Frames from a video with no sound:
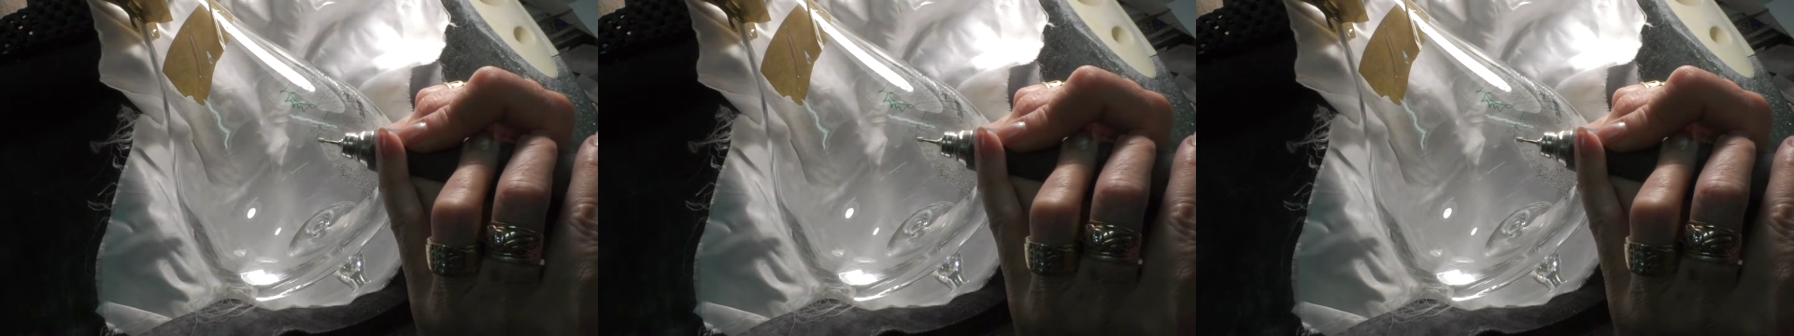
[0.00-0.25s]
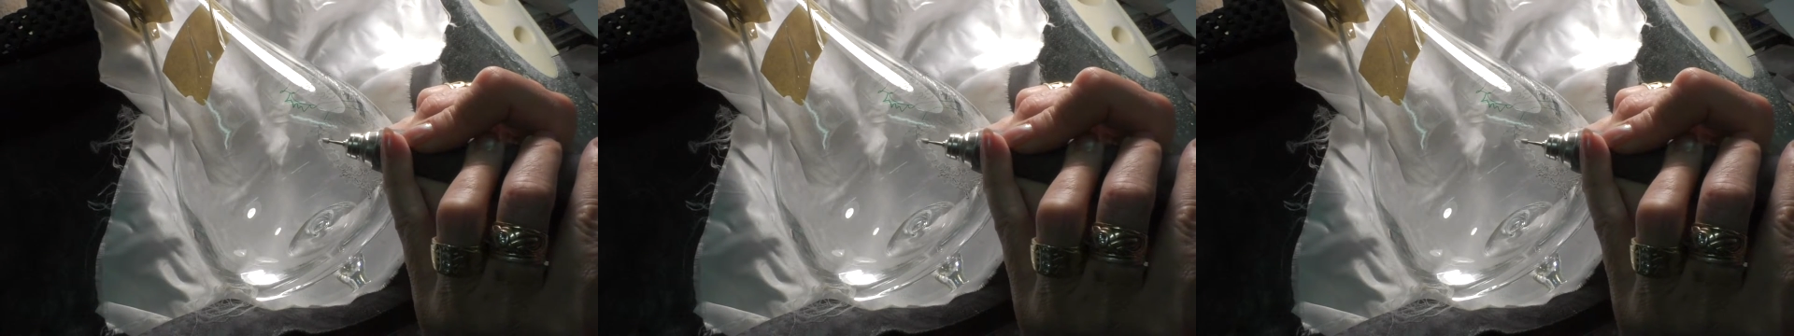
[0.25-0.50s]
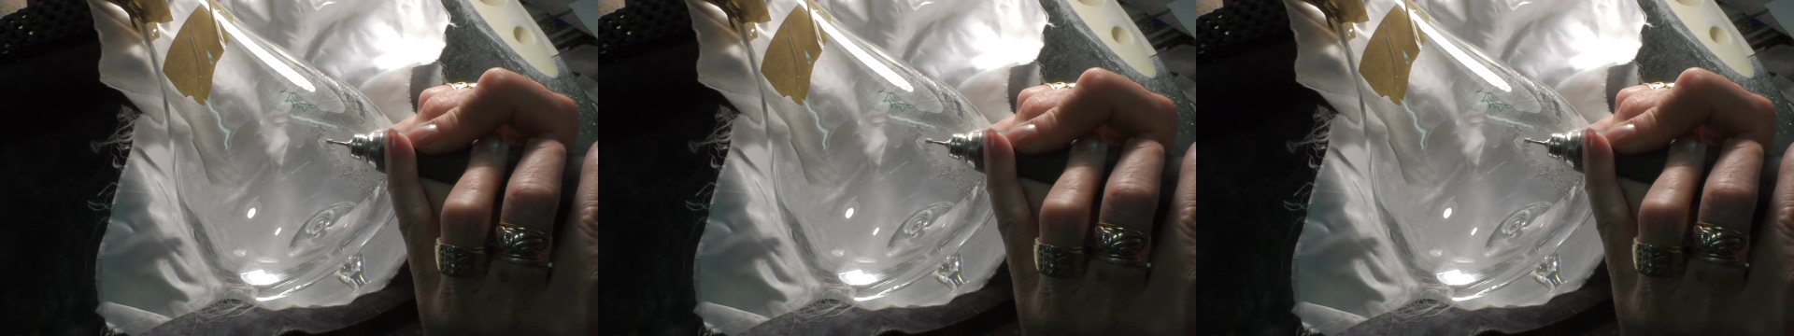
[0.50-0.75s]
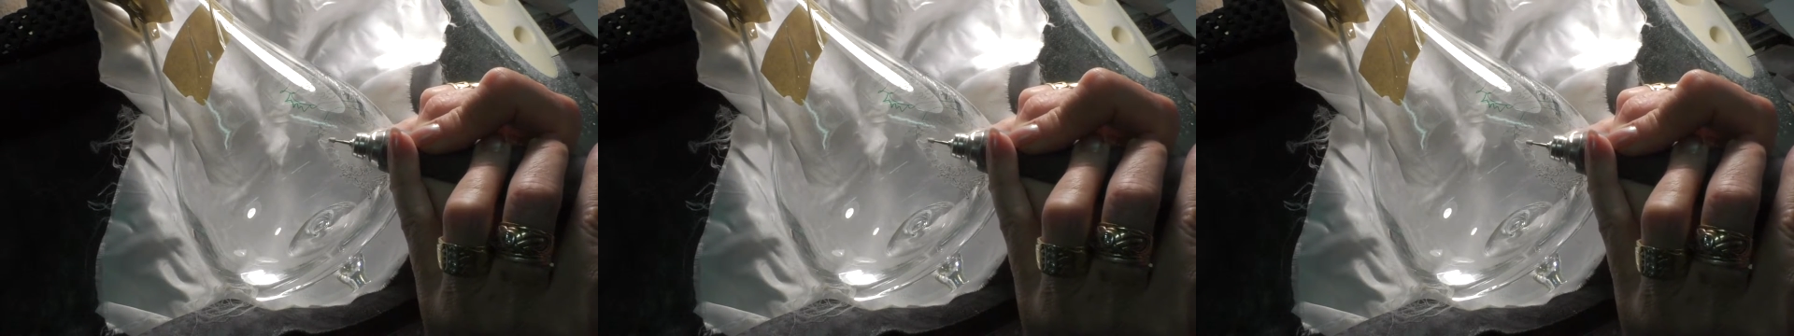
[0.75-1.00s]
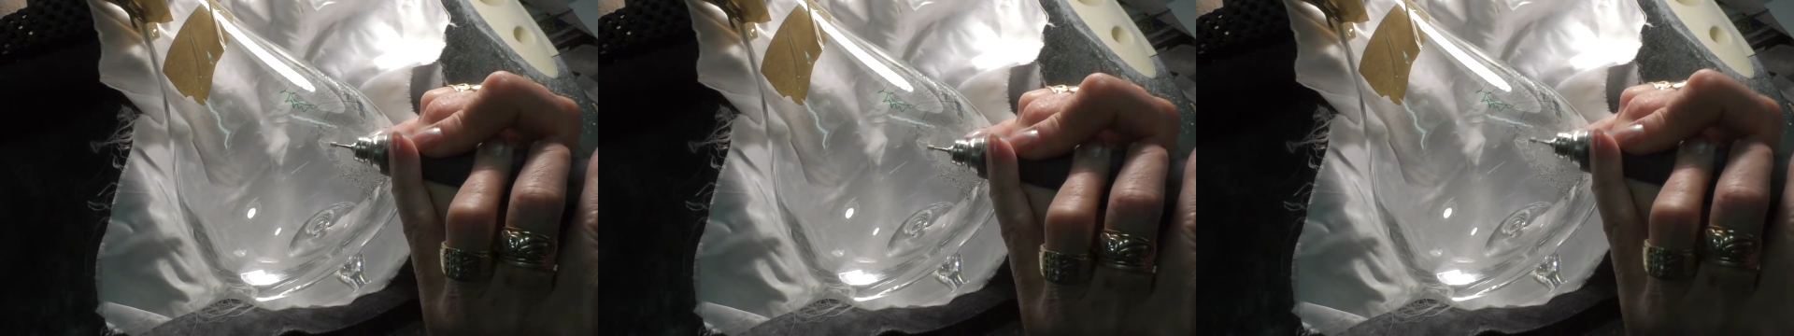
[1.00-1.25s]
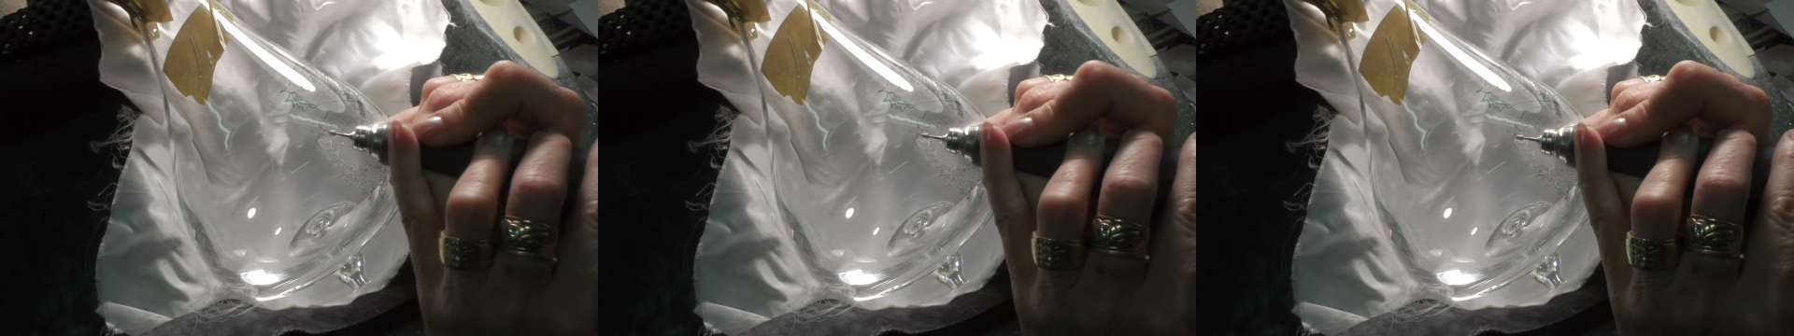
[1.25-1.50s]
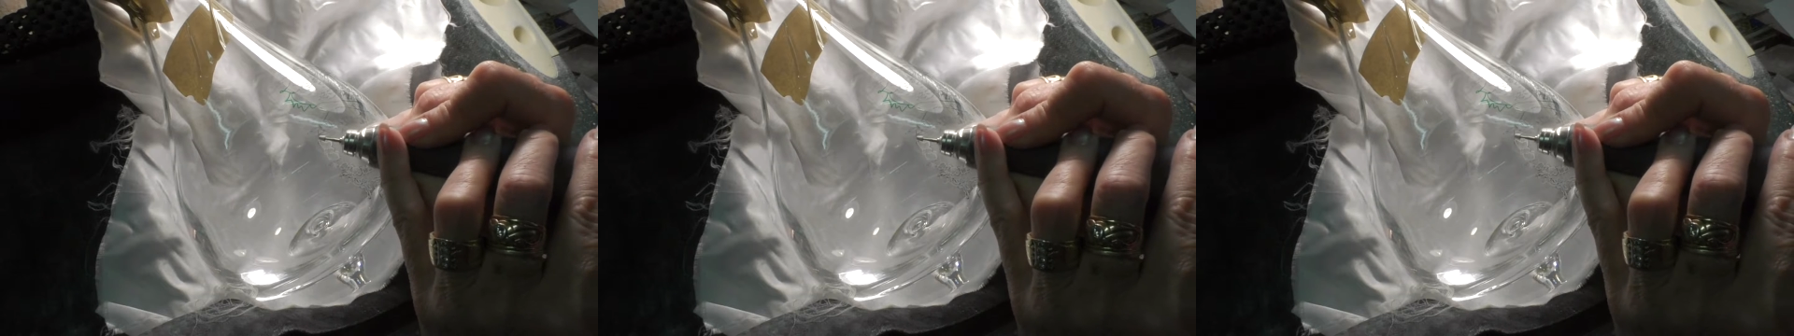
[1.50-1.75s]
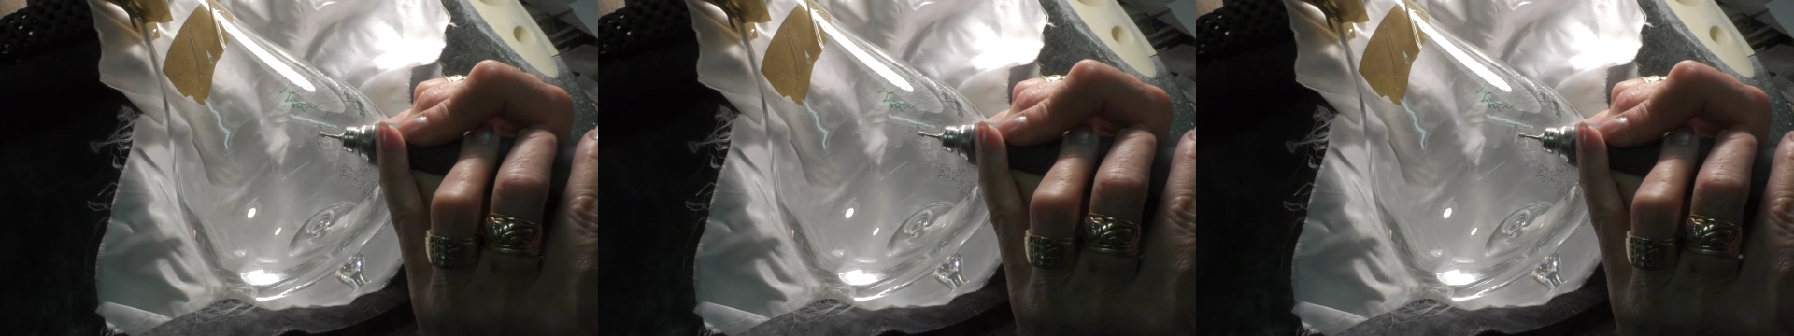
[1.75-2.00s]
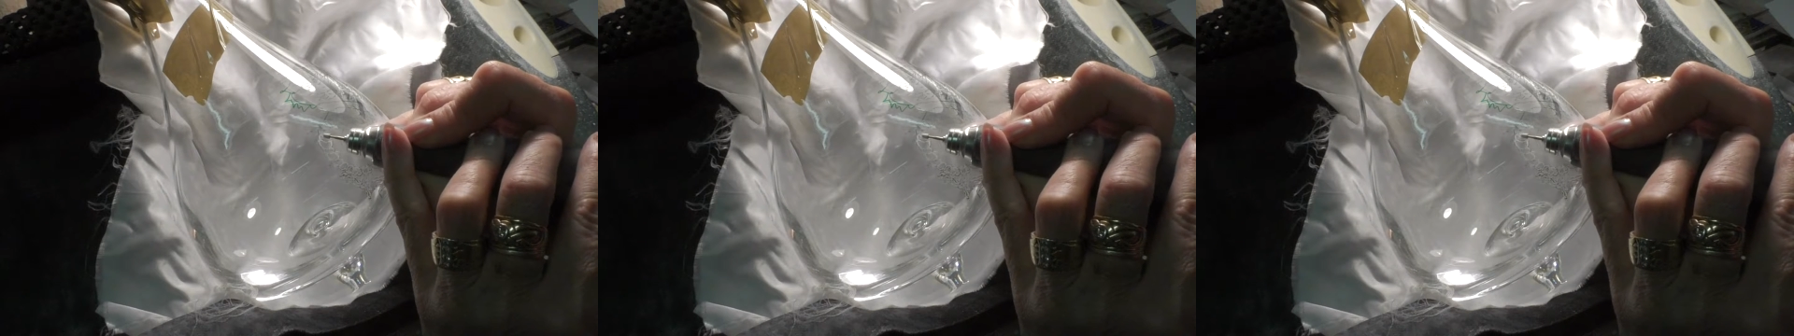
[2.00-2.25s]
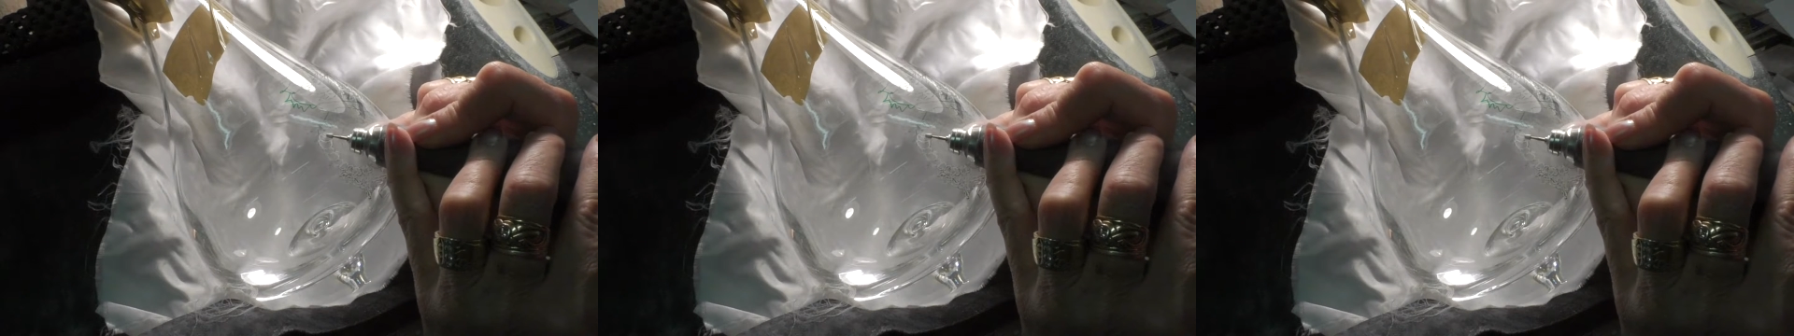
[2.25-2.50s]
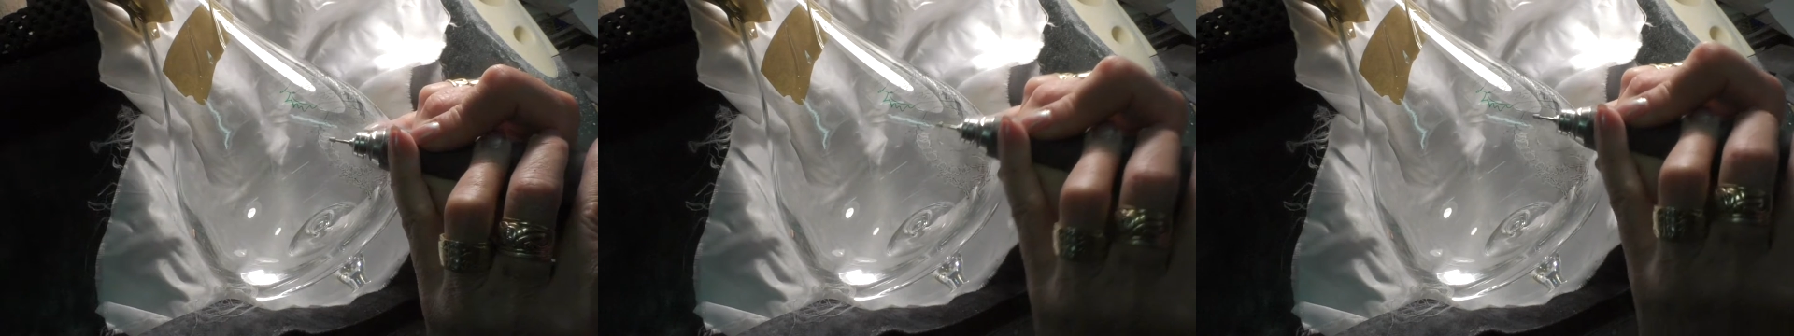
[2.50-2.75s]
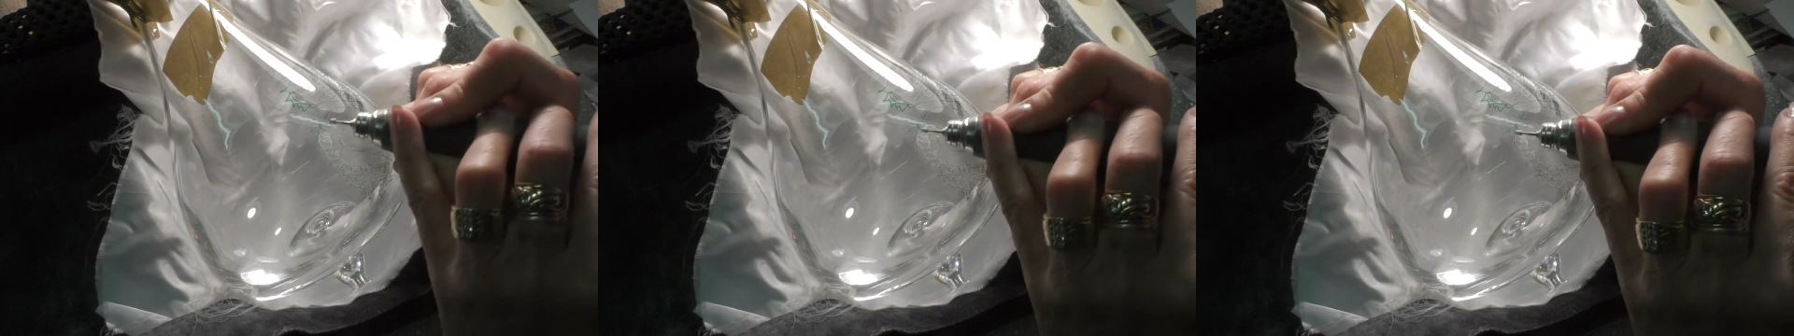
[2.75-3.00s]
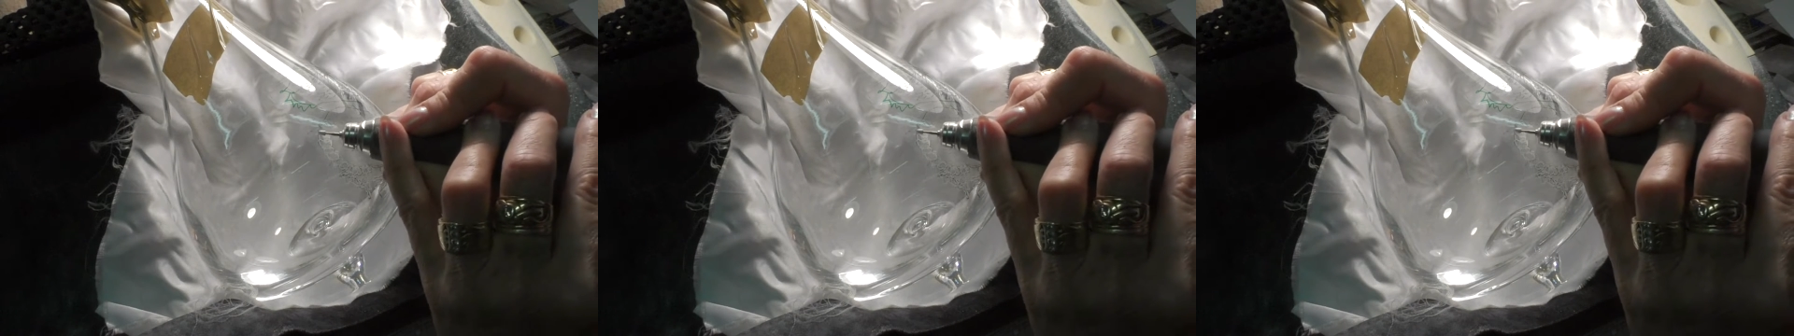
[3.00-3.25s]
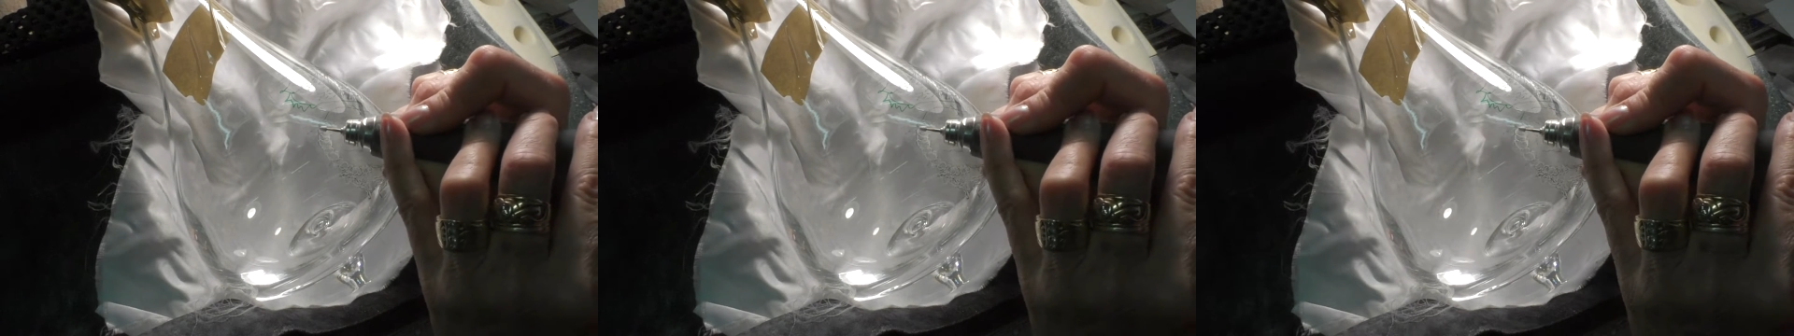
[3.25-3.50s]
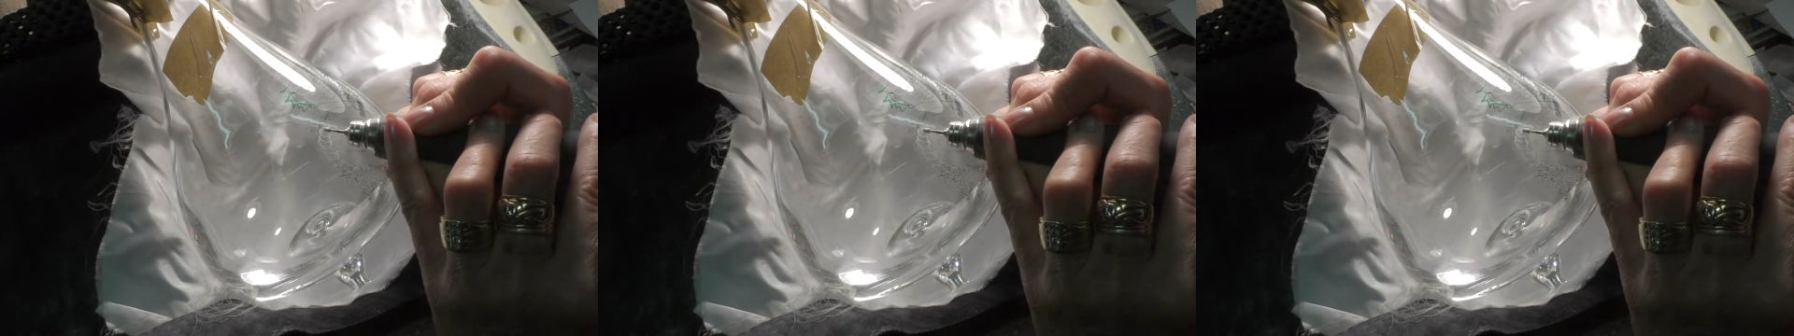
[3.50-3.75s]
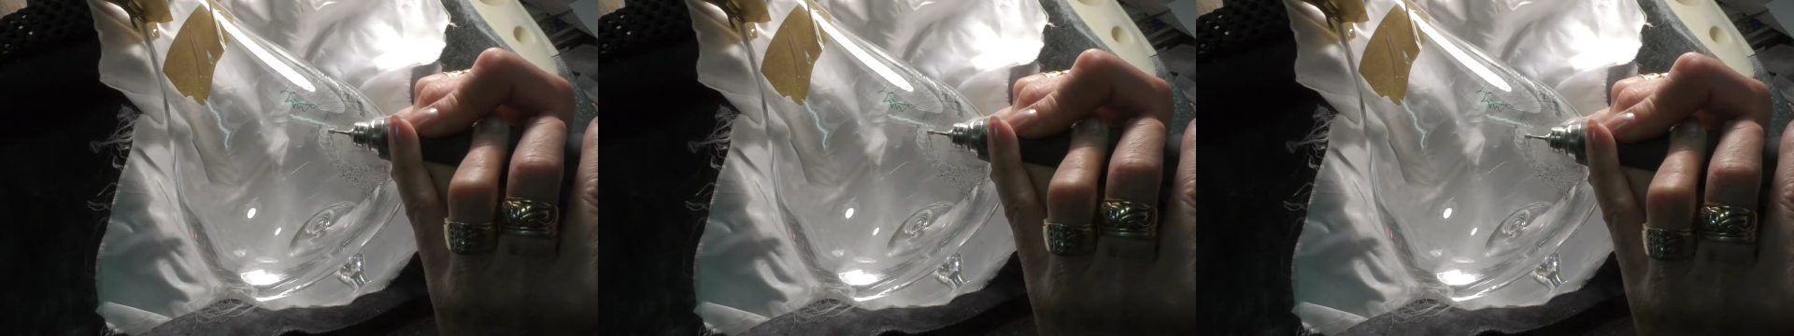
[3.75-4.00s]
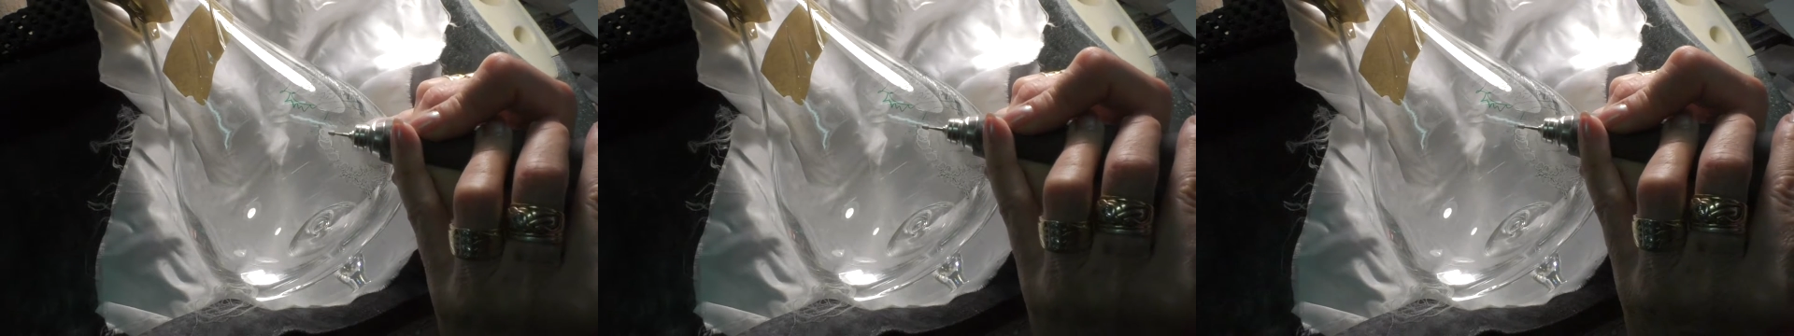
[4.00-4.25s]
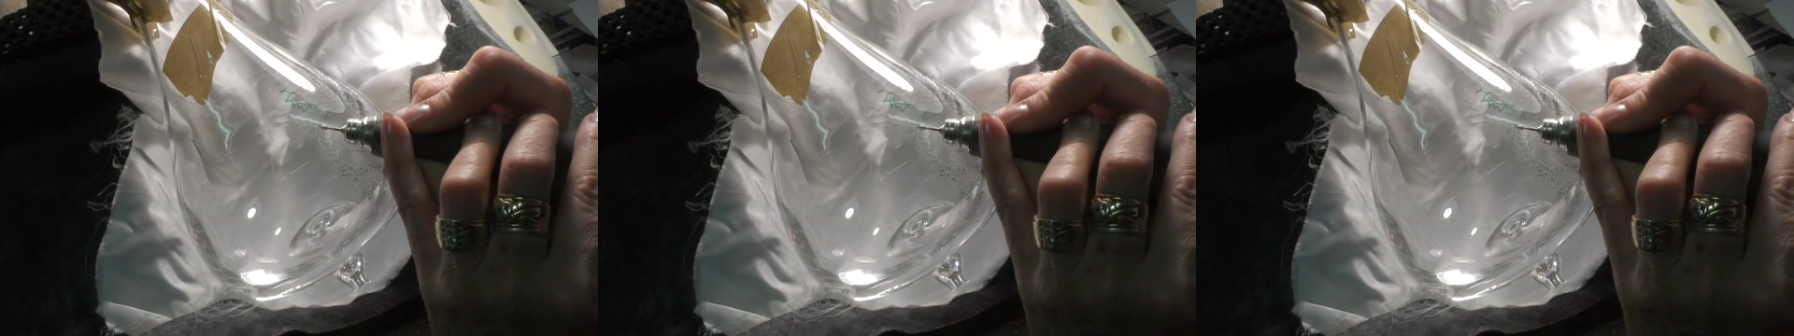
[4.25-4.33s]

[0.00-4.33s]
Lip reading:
Nobody's mouth can be seen.